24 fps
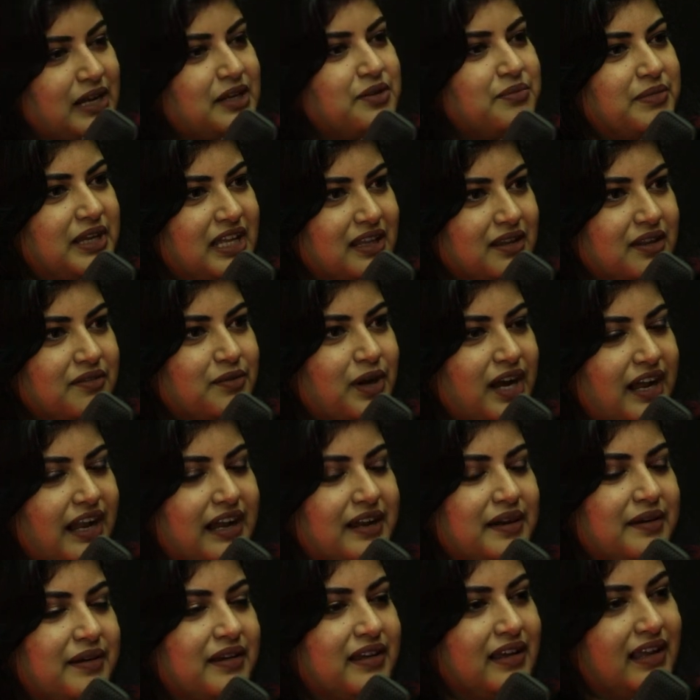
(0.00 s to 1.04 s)
to be in the wild.
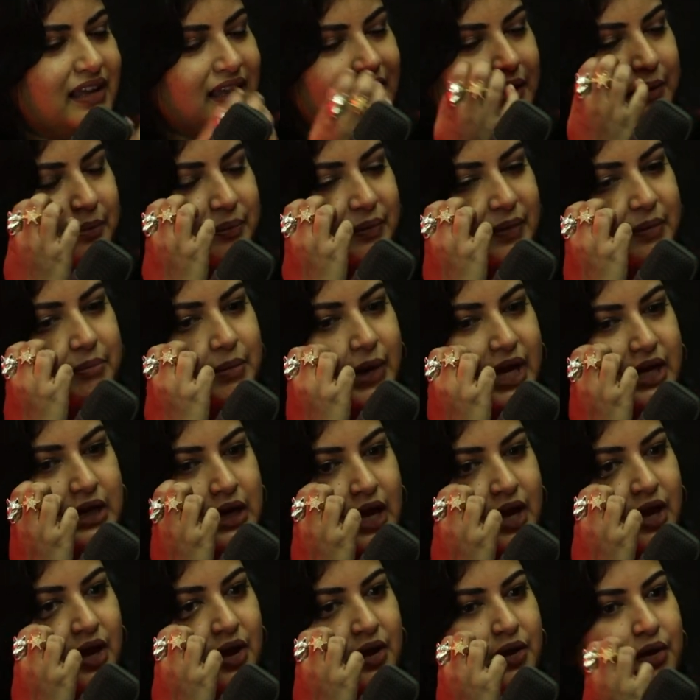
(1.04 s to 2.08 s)
Uh, but
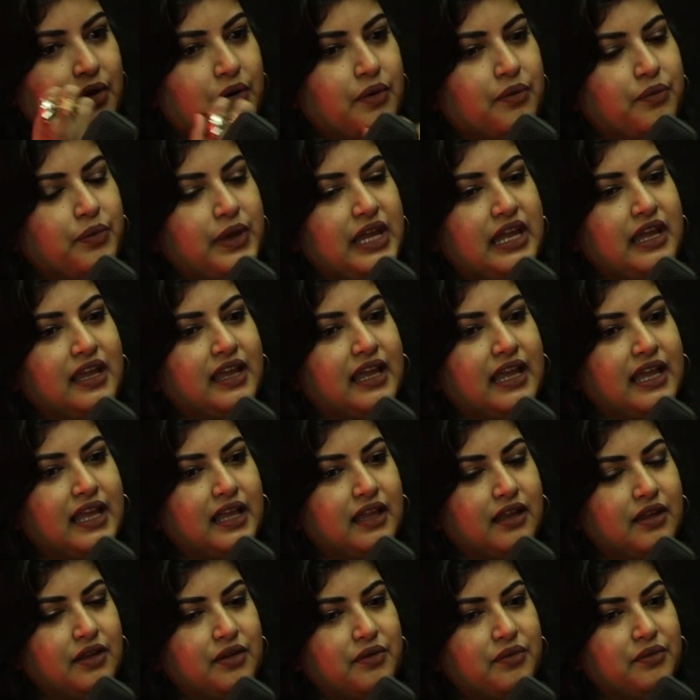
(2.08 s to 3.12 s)
we
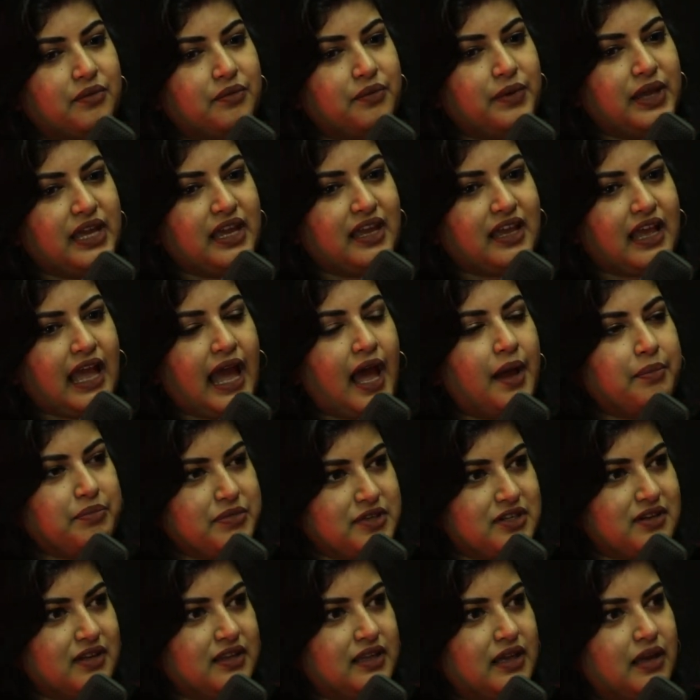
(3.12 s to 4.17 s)
we
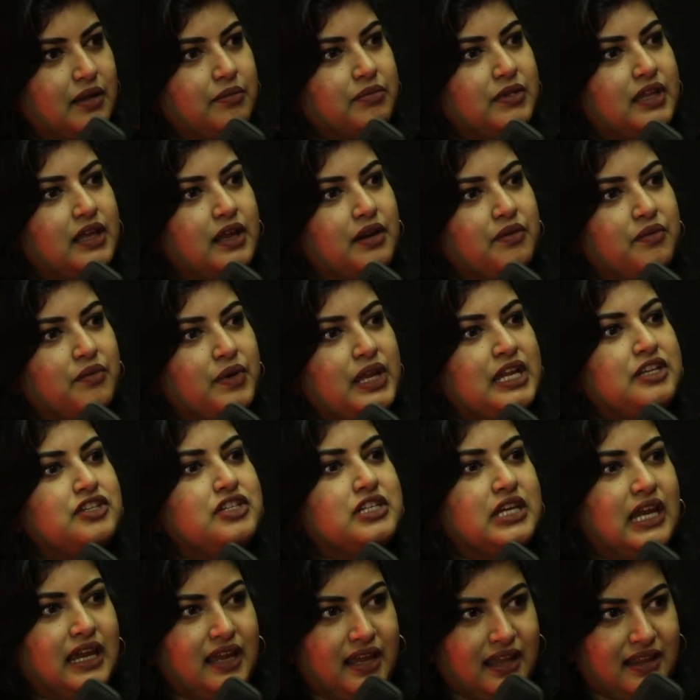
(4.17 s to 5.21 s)
capture them, then mm. we
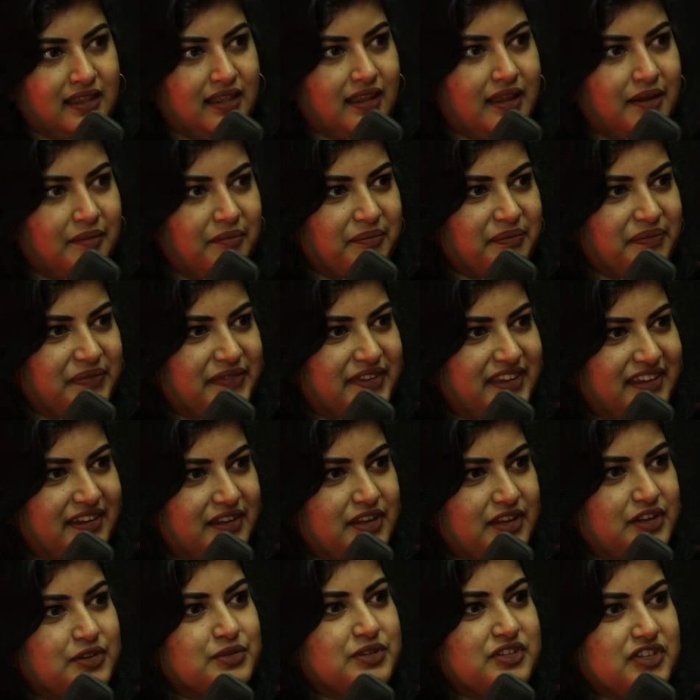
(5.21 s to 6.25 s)
chain them. Mm.
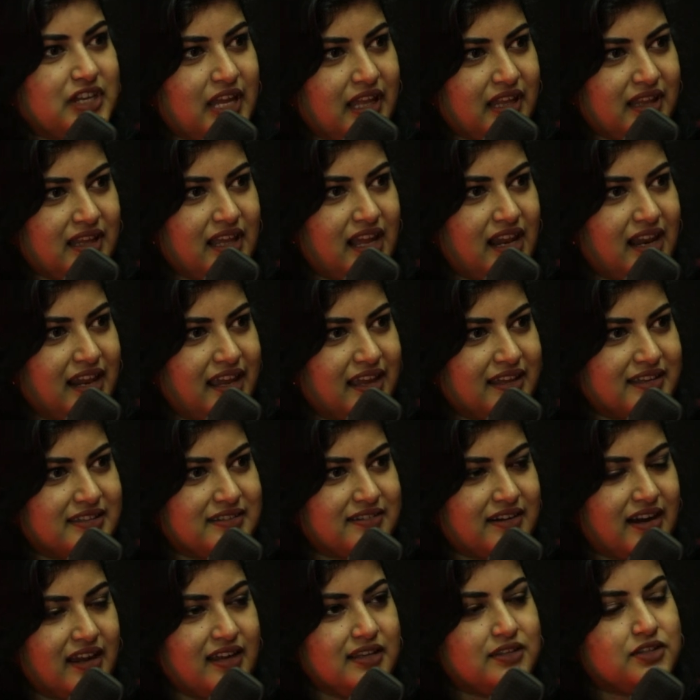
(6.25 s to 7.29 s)
You chain their legs,
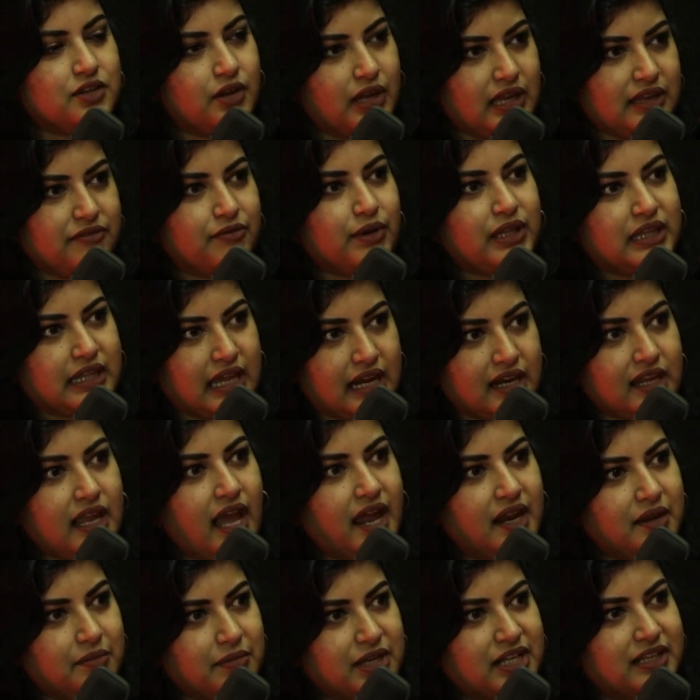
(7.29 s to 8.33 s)
right? So eh, with any
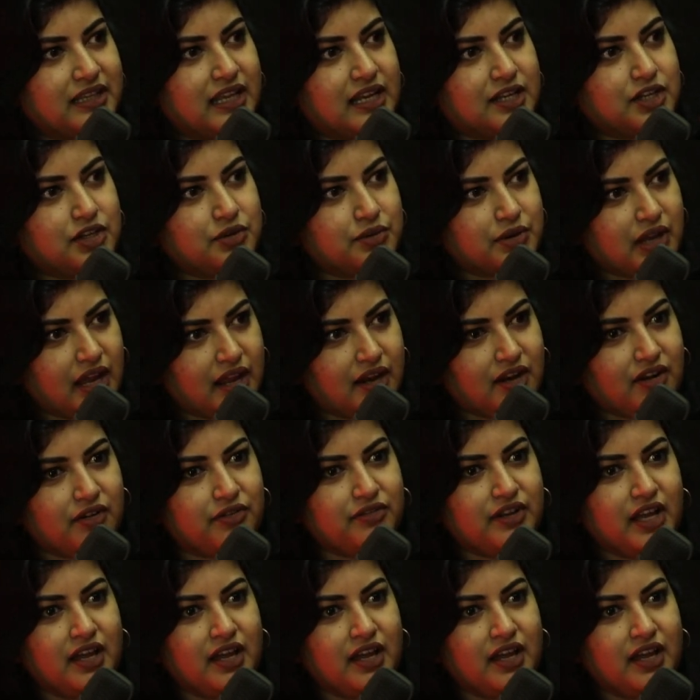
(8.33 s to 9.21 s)
animal that you kind of